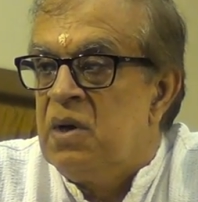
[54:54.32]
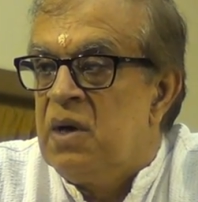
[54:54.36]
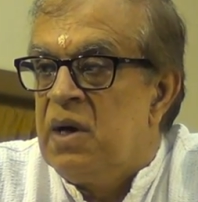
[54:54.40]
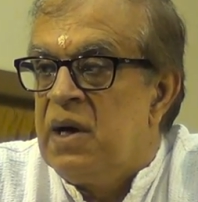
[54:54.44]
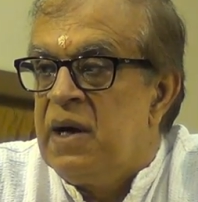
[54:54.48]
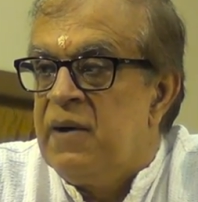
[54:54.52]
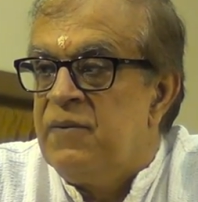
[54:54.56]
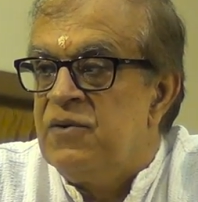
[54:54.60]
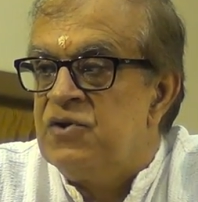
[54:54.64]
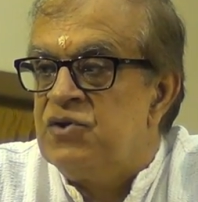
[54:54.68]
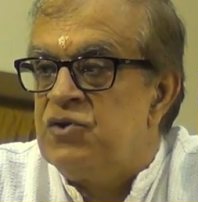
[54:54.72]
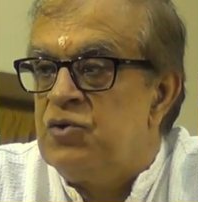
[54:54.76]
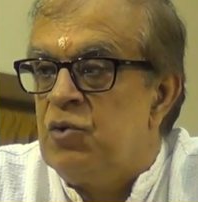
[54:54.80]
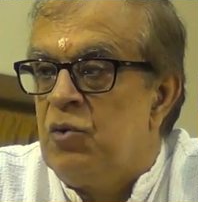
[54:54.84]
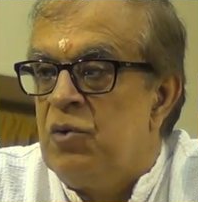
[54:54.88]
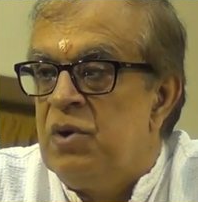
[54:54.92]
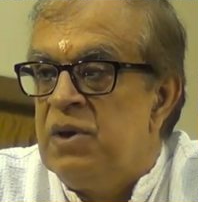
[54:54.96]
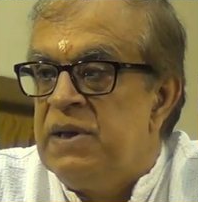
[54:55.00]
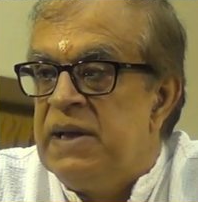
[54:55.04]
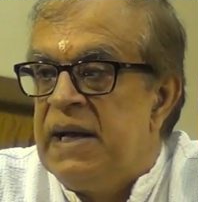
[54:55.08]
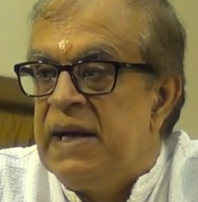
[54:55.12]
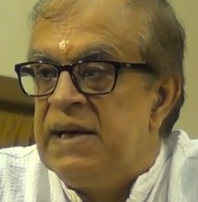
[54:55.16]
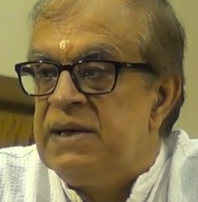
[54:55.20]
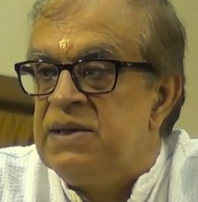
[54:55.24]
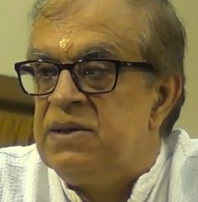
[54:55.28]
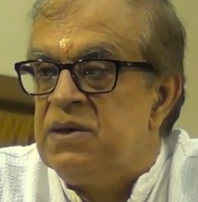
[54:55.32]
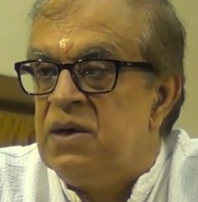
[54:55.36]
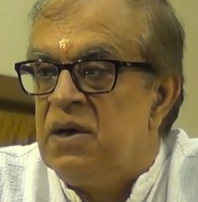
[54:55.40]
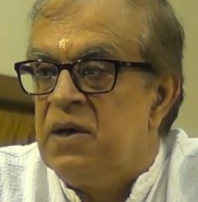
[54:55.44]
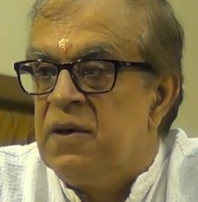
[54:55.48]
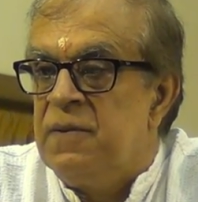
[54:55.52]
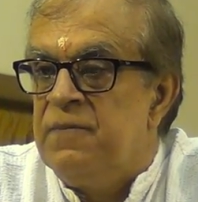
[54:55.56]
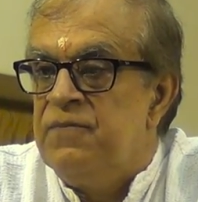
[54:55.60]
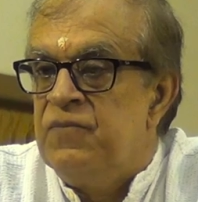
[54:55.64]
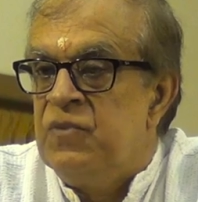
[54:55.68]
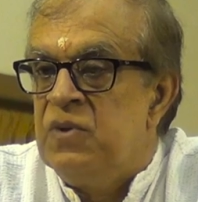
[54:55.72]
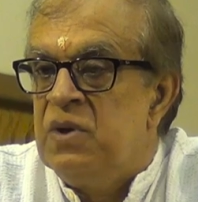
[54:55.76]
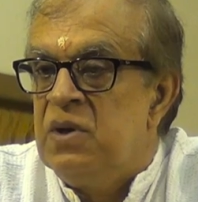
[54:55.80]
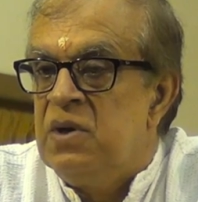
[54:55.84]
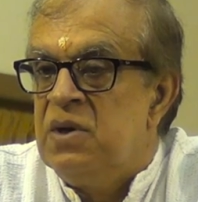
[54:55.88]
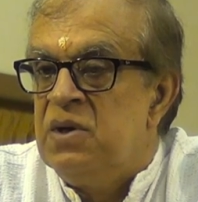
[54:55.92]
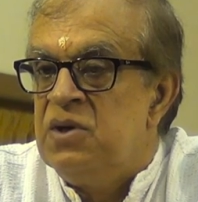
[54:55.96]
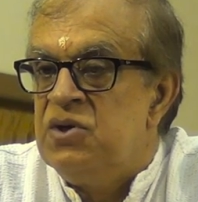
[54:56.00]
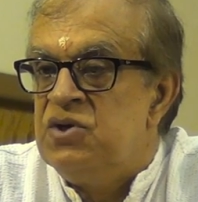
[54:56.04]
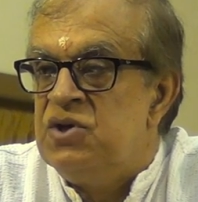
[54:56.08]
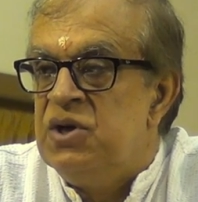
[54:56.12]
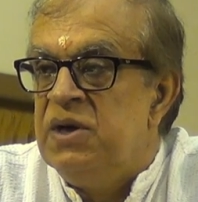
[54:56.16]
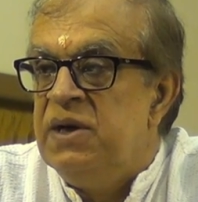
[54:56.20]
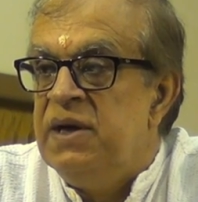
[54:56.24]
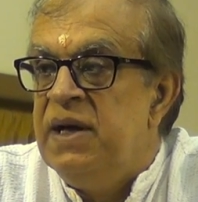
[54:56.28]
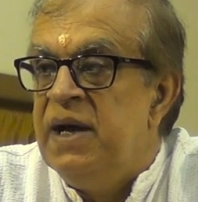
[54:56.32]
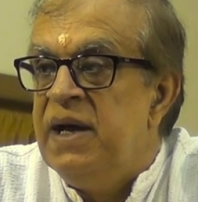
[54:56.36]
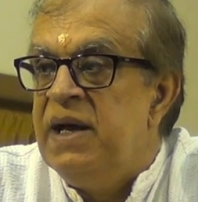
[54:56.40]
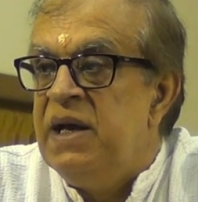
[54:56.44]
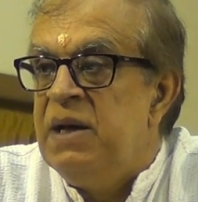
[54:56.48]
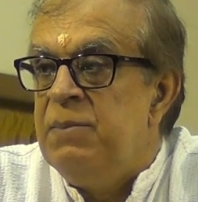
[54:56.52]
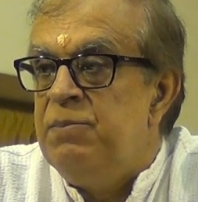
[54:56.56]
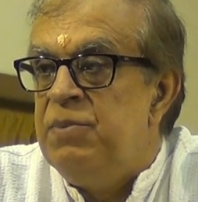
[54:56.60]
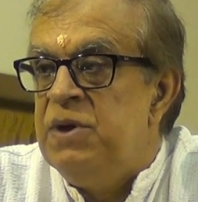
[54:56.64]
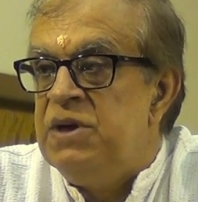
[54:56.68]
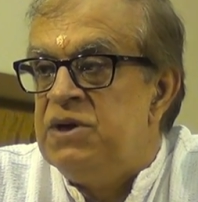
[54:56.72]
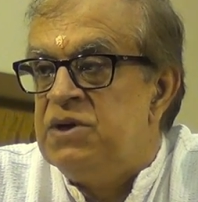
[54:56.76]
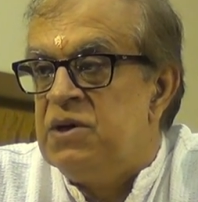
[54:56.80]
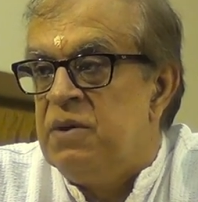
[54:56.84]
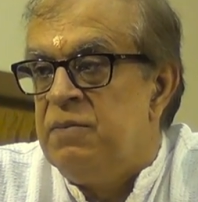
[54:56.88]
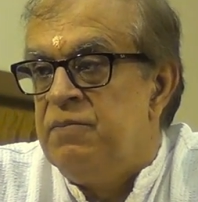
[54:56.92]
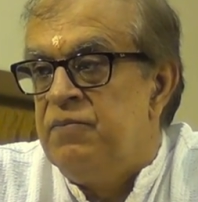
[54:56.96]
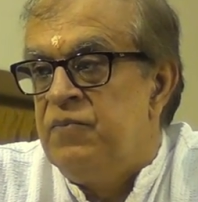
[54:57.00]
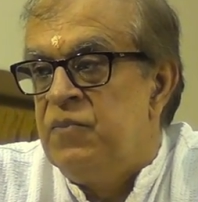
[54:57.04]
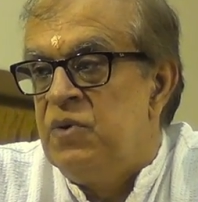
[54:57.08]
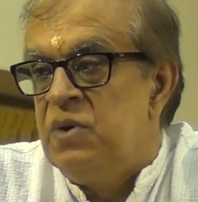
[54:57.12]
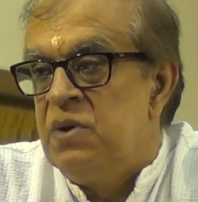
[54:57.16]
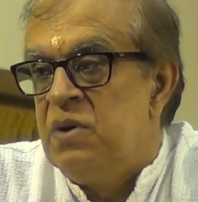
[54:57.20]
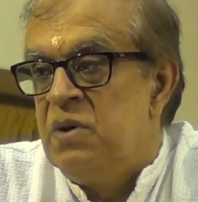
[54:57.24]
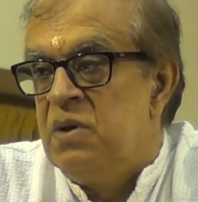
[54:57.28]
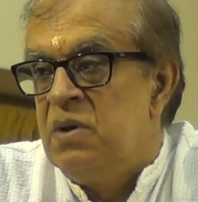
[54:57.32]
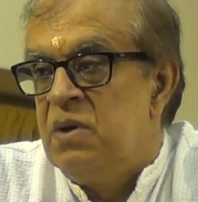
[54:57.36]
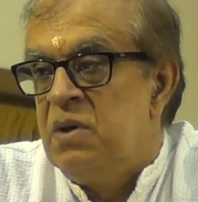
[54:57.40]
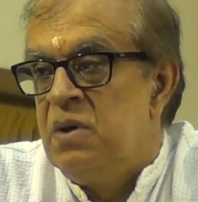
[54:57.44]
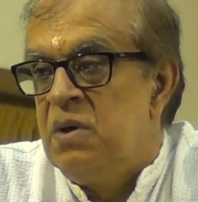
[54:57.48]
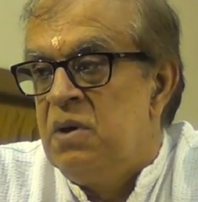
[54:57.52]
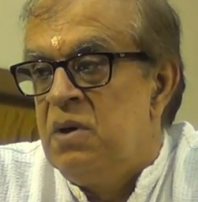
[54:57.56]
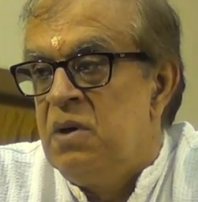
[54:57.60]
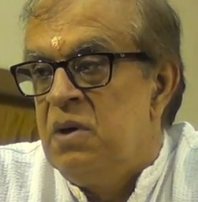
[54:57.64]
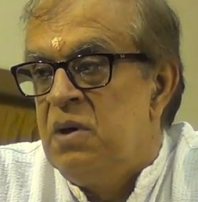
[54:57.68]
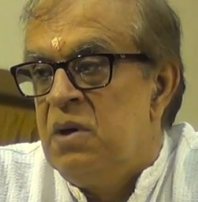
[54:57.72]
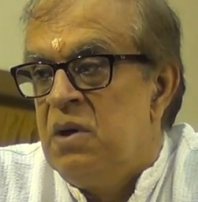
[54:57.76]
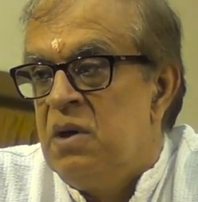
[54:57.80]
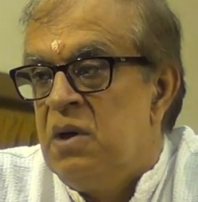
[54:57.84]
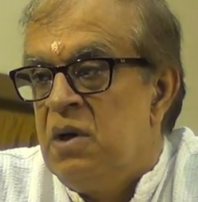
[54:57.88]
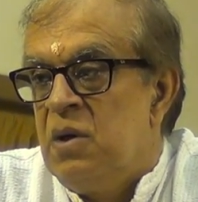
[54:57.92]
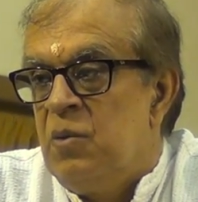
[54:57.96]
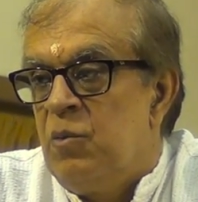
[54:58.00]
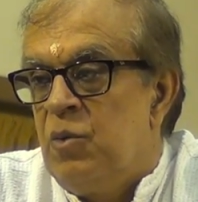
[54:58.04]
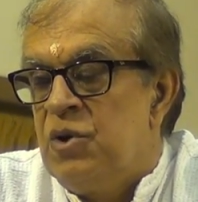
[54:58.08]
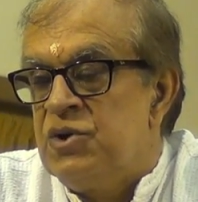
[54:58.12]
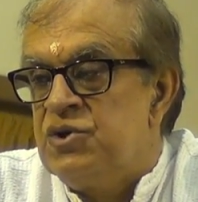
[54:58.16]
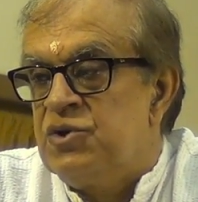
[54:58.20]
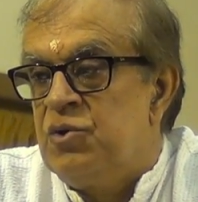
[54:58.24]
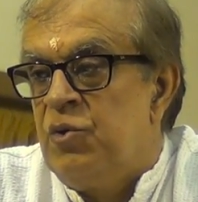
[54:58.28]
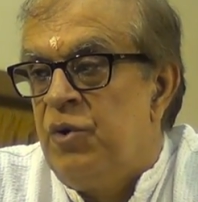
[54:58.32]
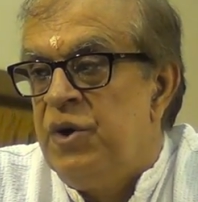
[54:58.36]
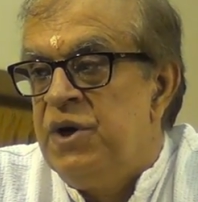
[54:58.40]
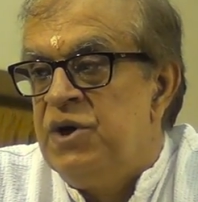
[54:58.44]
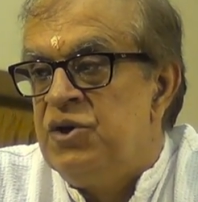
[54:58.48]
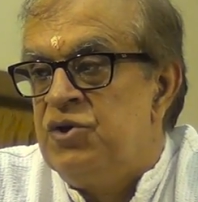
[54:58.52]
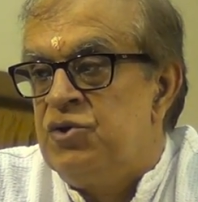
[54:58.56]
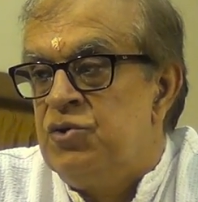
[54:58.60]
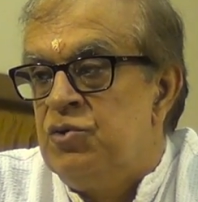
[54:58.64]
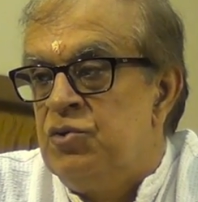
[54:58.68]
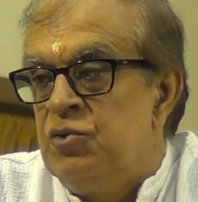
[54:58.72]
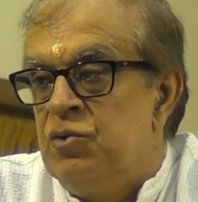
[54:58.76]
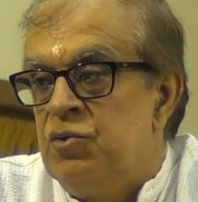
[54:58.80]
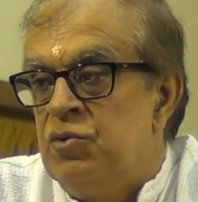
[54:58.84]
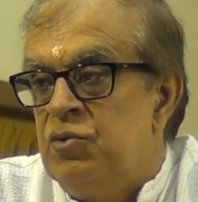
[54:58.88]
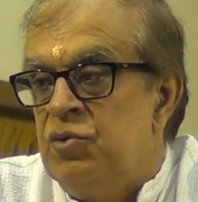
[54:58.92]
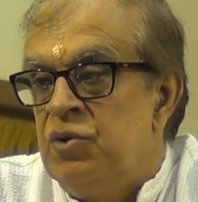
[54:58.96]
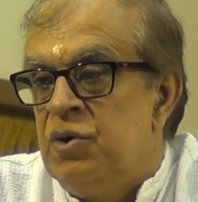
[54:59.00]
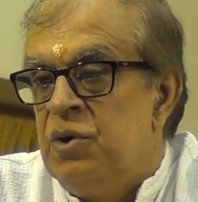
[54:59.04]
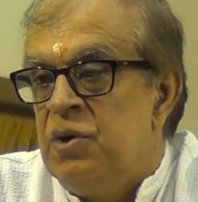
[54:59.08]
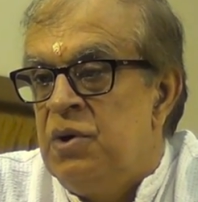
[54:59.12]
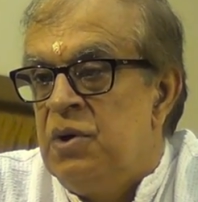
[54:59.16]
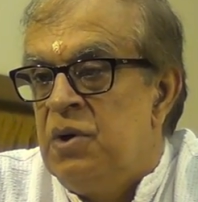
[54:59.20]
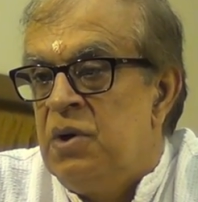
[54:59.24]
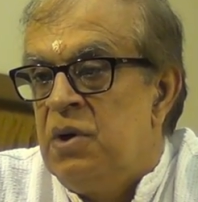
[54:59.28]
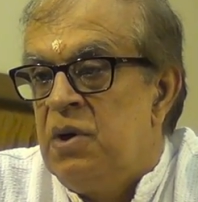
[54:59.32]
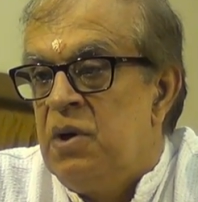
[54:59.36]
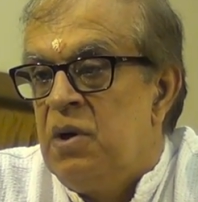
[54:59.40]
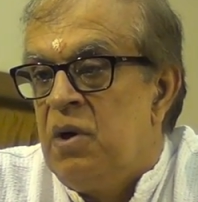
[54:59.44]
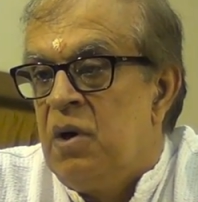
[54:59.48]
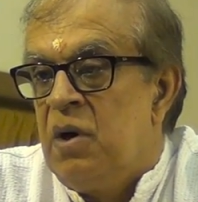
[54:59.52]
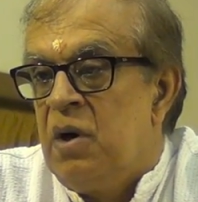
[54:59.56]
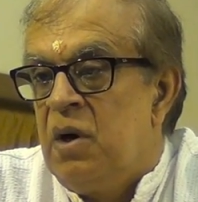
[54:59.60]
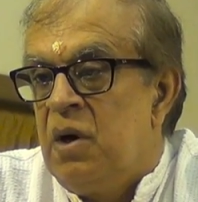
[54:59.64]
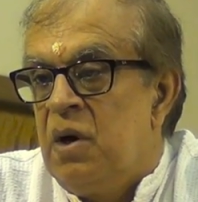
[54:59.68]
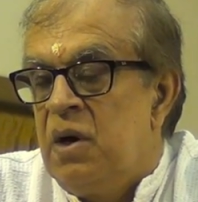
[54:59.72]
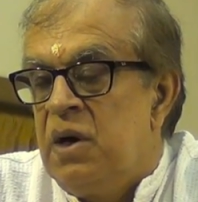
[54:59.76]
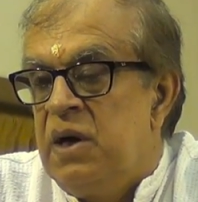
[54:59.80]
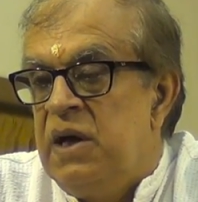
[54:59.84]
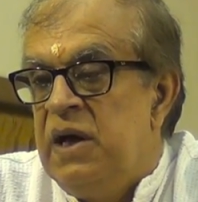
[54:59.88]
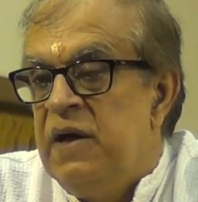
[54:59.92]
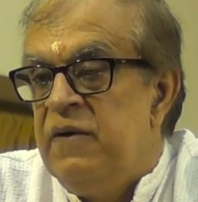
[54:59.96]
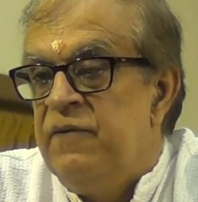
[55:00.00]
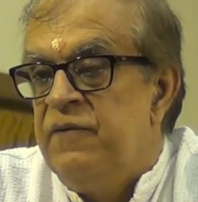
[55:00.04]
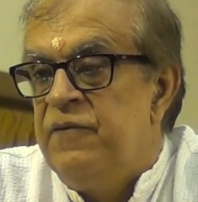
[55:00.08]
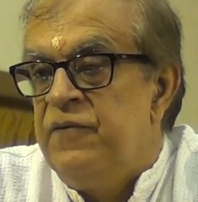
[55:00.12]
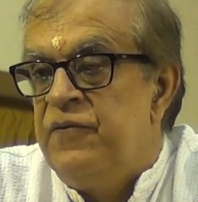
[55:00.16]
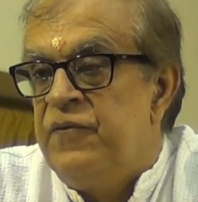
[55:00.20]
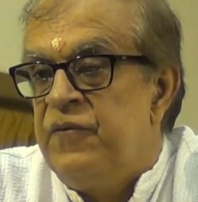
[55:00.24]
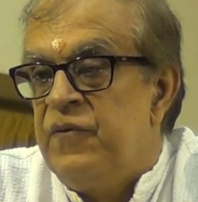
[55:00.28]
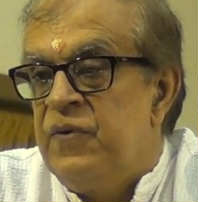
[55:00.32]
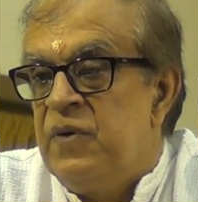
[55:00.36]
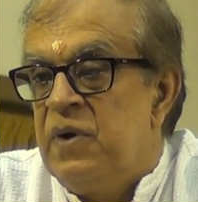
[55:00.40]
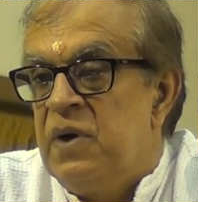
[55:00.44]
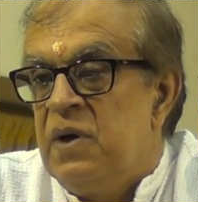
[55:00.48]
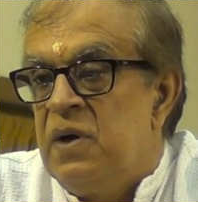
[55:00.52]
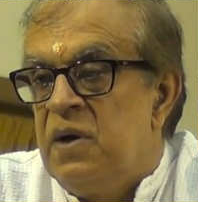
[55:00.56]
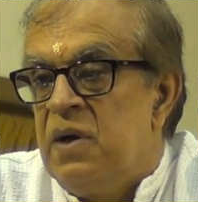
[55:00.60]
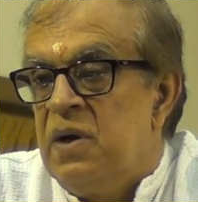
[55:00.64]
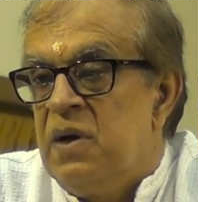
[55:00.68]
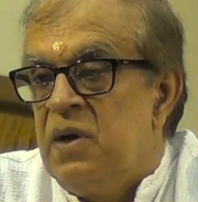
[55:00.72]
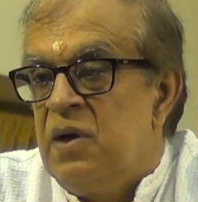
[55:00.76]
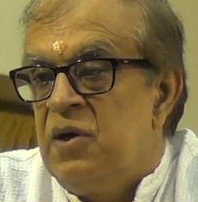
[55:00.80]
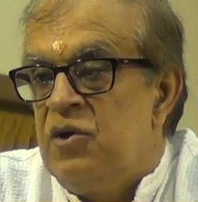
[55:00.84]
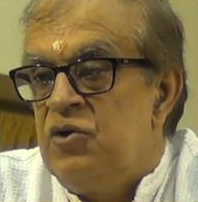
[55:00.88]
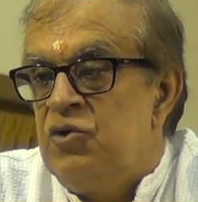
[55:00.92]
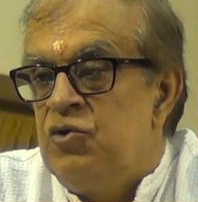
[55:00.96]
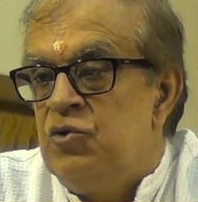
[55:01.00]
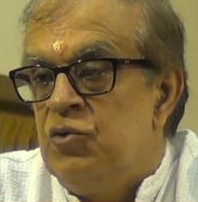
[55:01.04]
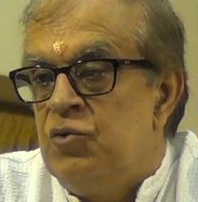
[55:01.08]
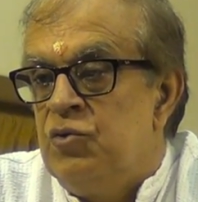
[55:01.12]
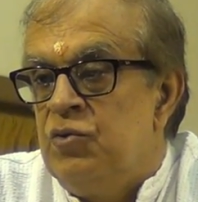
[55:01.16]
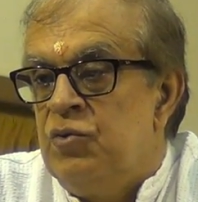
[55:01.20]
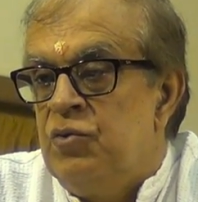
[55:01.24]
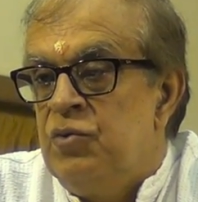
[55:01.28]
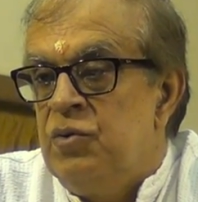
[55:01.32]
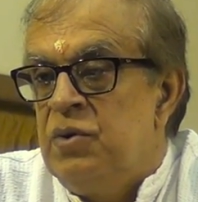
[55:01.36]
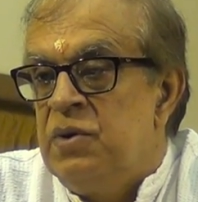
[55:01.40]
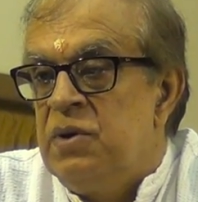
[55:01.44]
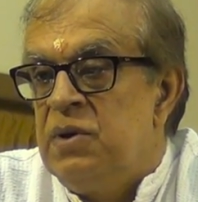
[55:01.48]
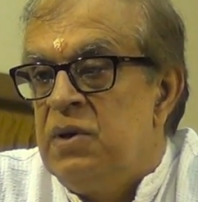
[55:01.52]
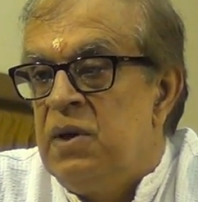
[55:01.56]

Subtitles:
I was told that Shingeri Peetham was going to give to